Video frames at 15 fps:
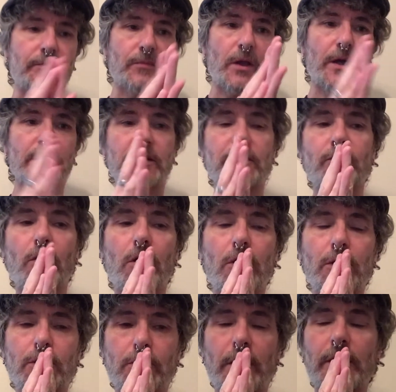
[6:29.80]
I give all
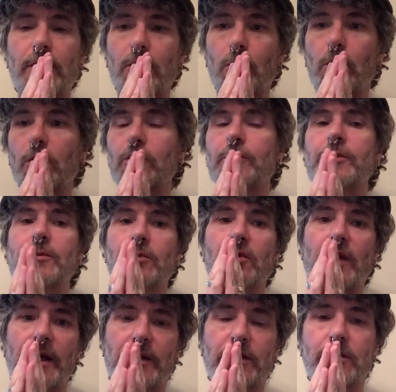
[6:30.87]
the credit in the world to people
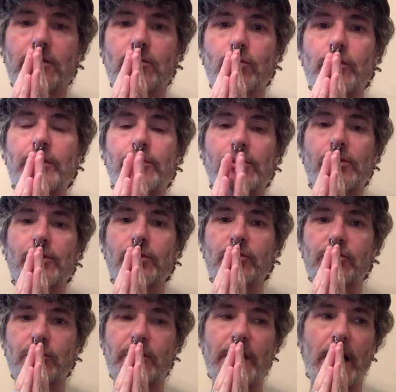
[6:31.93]
that can
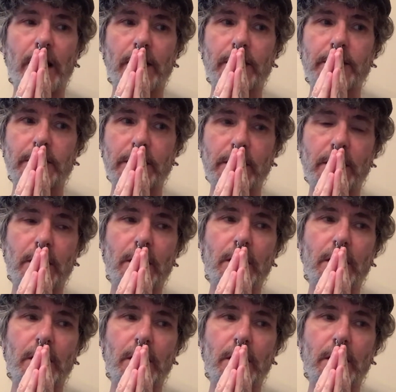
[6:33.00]
reproduce reality,